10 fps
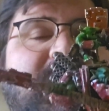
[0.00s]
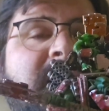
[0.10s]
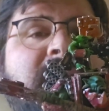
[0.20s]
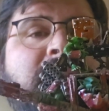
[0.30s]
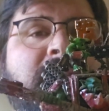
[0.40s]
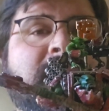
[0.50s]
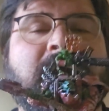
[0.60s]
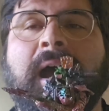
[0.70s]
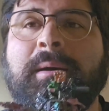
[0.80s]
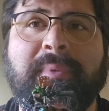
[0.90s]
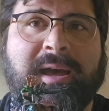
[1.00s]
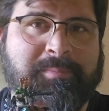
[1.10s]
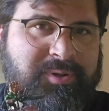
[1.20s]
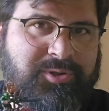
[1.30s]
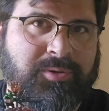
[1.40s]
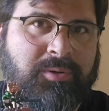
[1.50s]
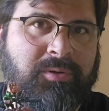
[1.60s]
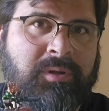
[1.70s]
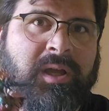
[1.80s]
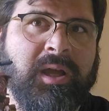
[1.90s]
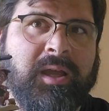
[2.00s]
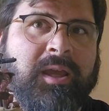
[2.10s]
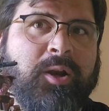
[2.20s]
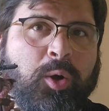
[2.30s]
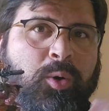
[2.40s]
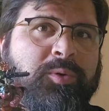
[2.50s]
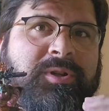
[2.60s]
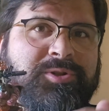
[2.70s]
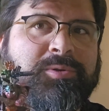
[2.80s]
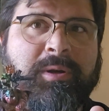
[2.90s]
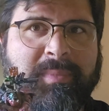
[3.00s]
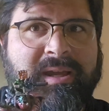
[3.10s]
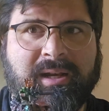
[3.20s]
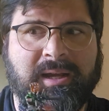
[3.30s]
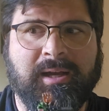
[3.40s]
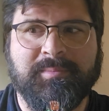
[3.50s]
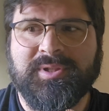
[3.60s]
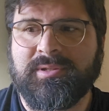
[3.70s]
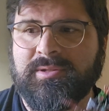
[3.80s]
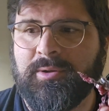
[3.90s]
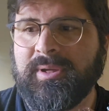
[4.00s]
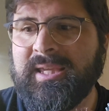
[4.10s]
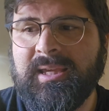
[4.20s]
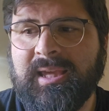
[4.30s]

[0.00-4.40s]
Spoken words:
in the combat patrol, can only join mega knobs. So he